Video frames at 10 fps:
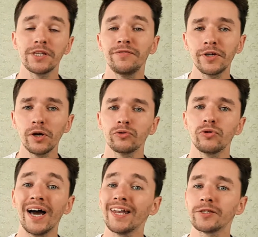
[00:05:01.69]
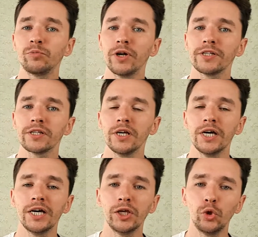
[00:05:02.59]
If you go to AliExpress,
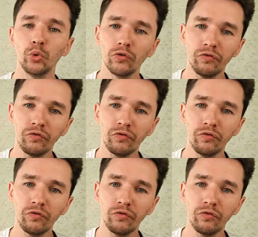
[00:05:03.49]
you will